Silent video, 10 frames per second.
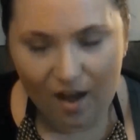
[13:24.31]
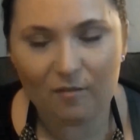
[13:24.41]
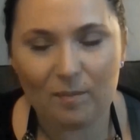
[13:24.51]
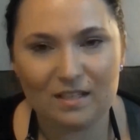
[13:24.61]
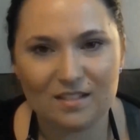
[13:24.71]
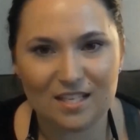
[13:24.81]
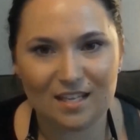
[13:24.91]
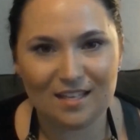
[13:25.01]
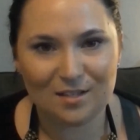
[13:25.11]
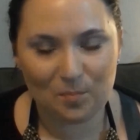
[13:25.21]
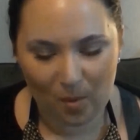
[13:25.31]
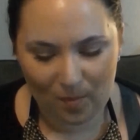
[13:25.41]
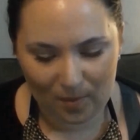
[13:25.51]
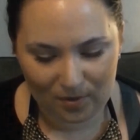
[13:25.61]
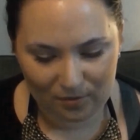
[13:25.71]
I've been seeing these
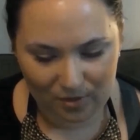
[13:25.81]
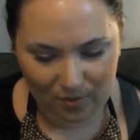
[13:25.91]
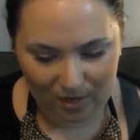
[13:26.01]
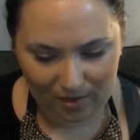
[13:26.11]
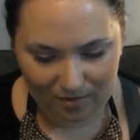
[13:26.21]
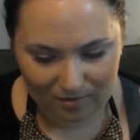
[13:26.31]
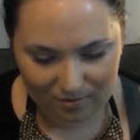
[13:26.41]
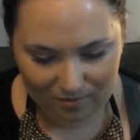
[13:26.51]
pop up everywhere.